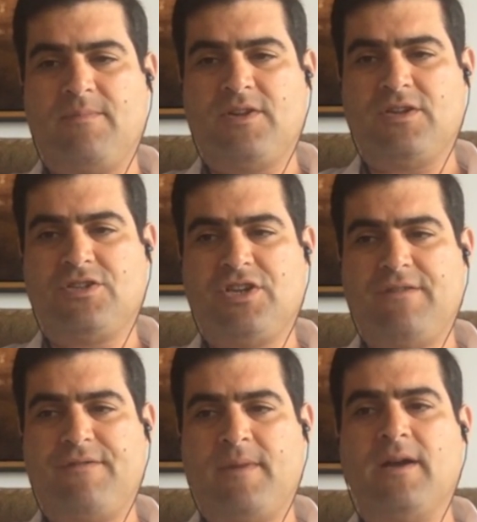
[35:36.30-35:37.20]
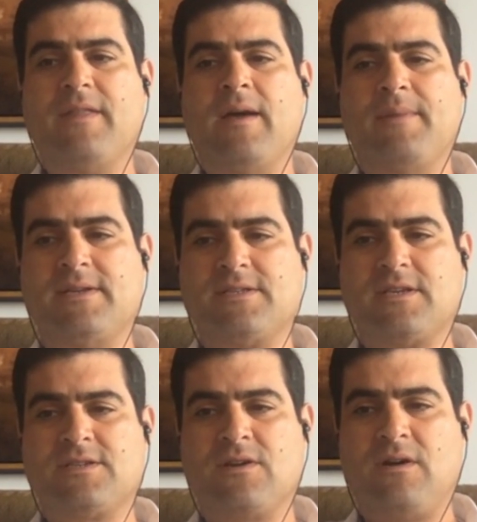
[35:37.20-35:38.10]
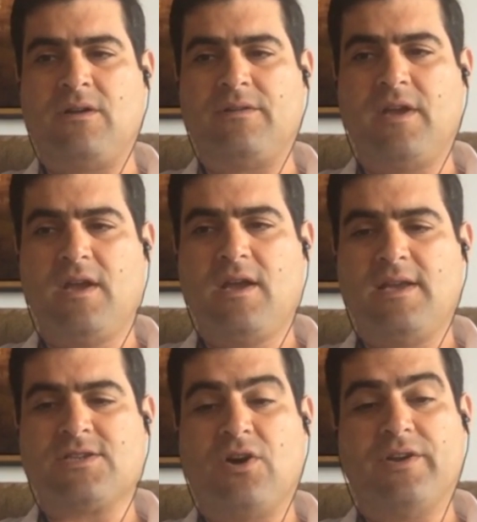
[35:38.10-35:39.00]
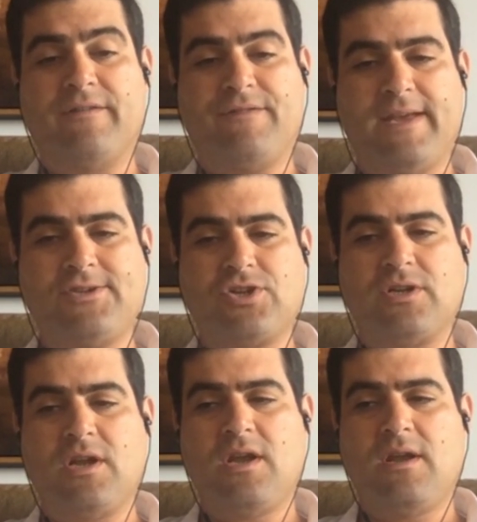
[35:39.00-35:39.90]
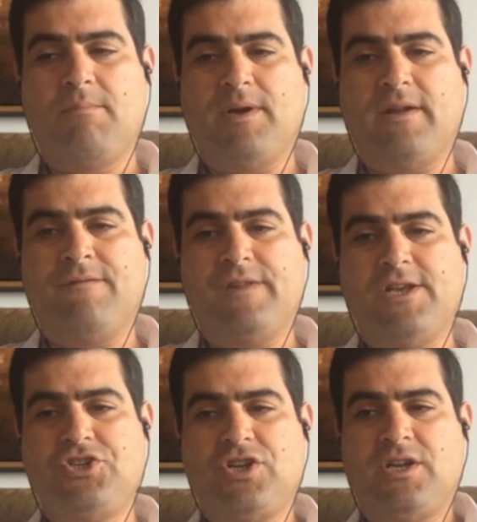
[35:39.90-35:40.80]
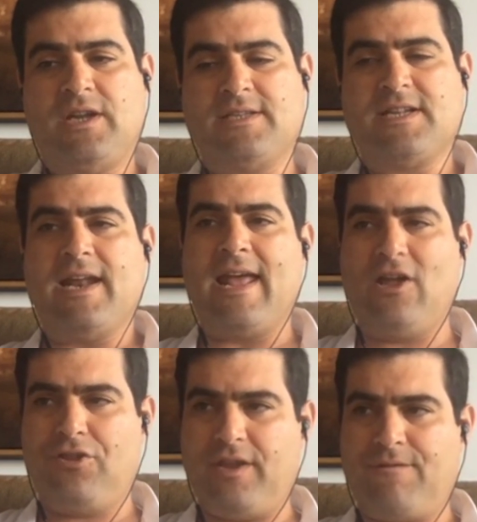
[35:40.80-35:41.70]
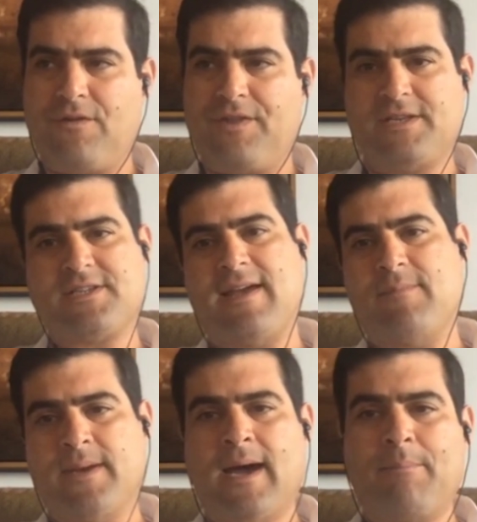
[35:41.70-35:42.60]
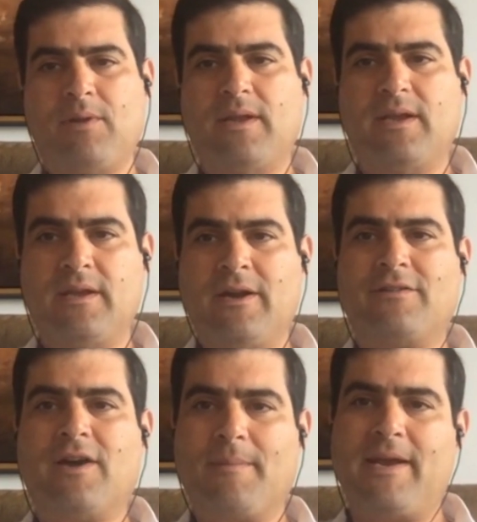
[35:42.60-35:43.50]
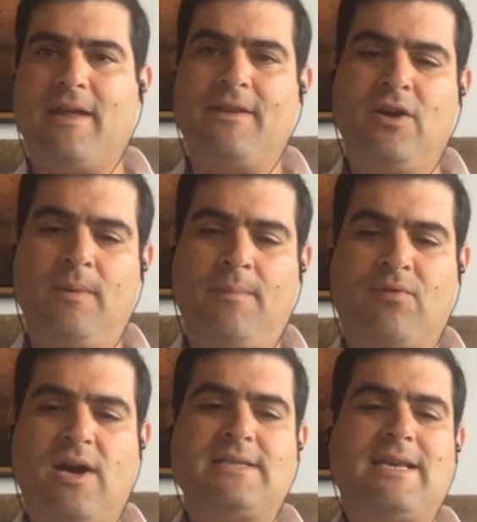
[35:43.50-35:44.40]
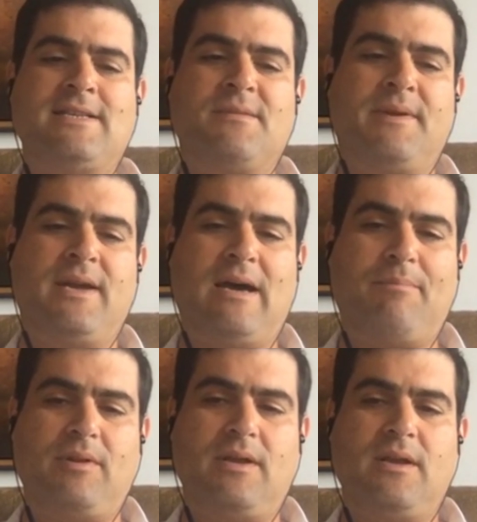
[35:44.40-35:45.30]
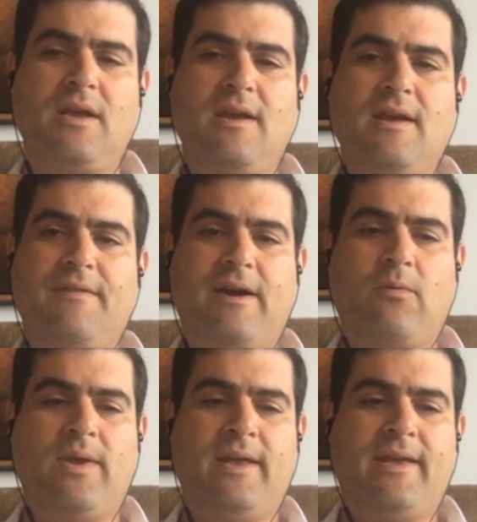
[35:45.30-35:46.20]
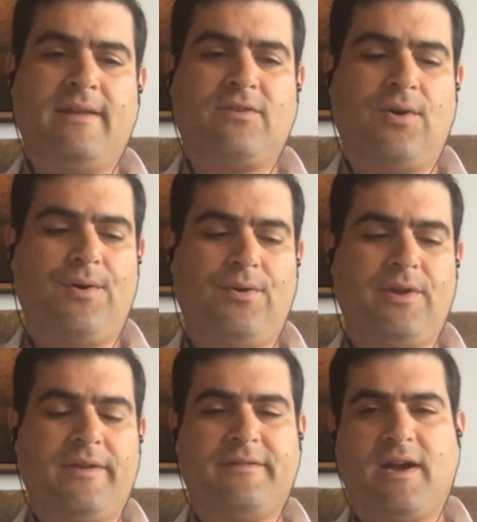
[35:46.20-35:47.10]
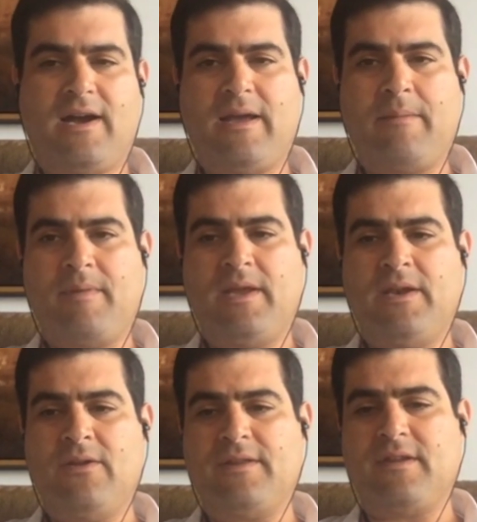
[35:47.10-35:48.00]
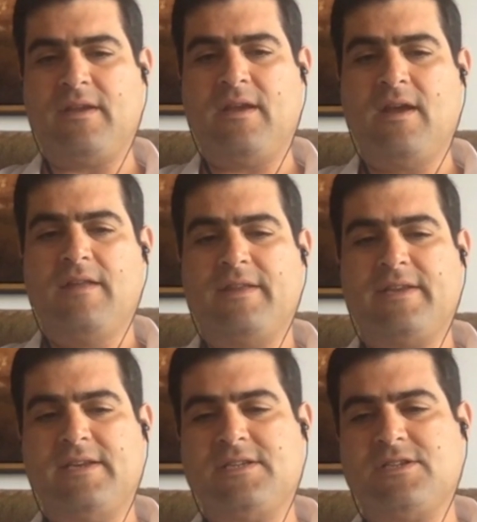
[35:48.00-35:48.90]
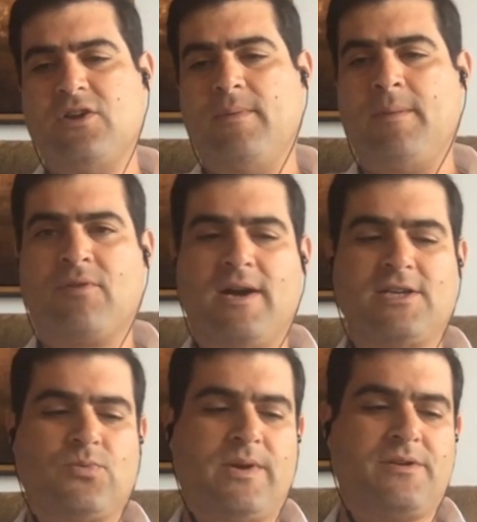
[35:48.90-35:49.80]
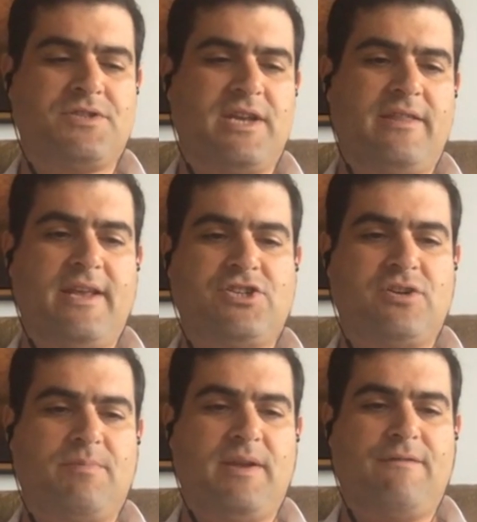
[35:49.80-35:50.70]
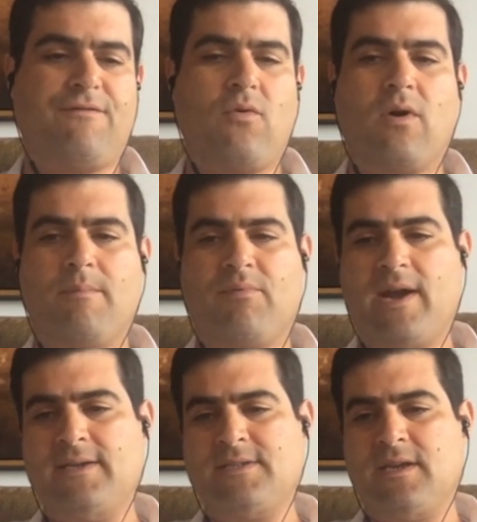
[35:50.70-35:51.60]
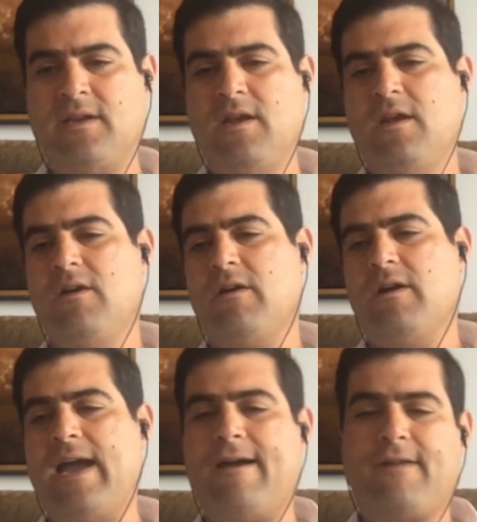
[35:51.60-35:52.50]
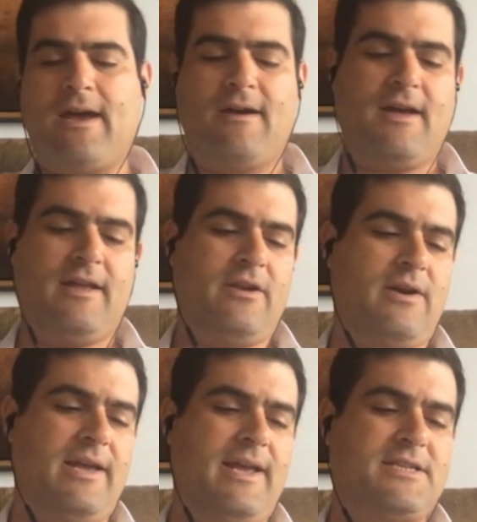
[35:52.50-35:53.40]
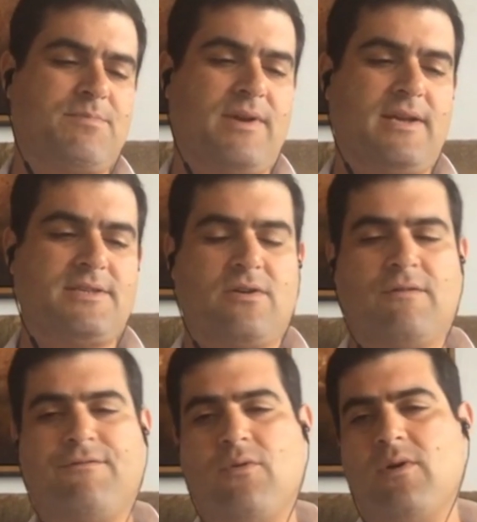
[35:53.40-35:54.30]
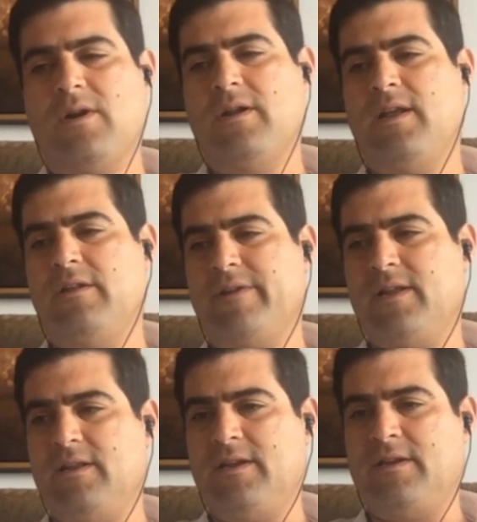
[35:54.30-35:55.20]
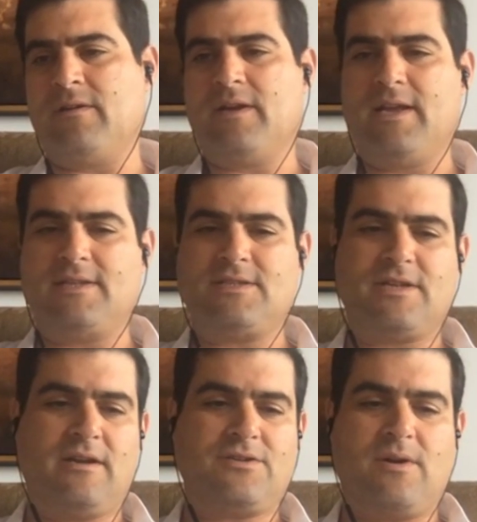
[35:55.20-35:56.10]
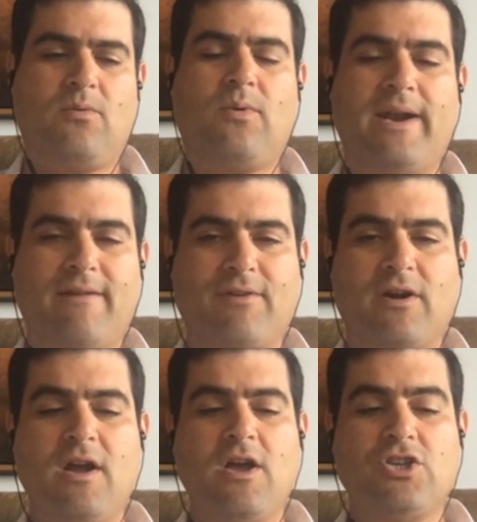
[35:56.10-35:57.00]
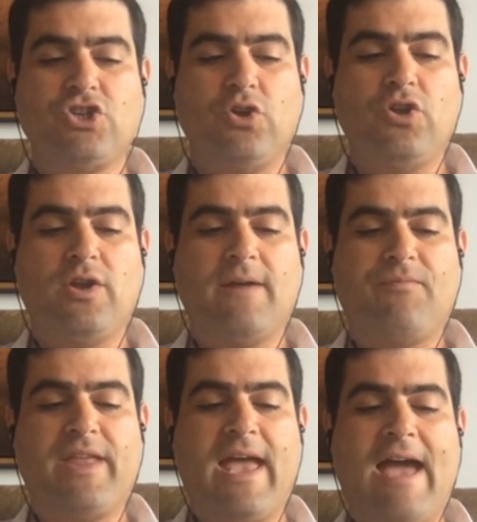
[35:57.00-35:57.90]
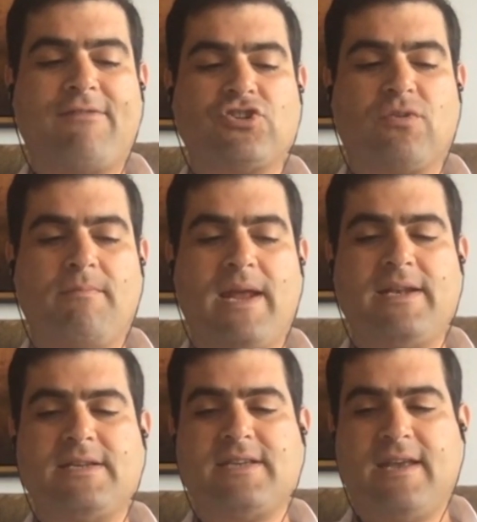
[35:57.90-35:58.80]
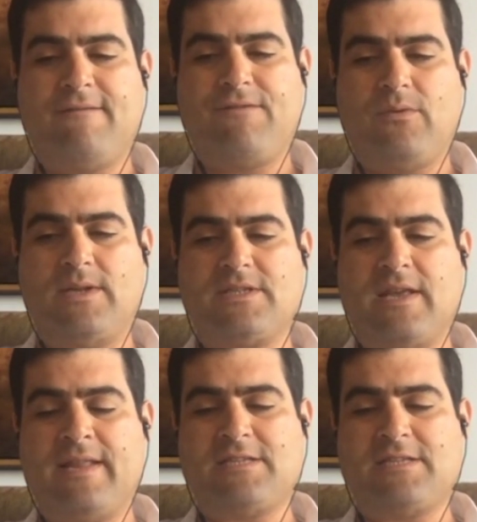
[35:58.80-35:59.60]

chief among them is called inflation. But inflation, it's not healthy for things to have monopoly. I talk about how the Nobel Prize is a monopoly, that we get told all the time, that these Nobel Prize winners say they should be for Brexit or against Brexit or for Hillary Clinton or against Donald Trump or whatever. So they have a tremendous influence, and that's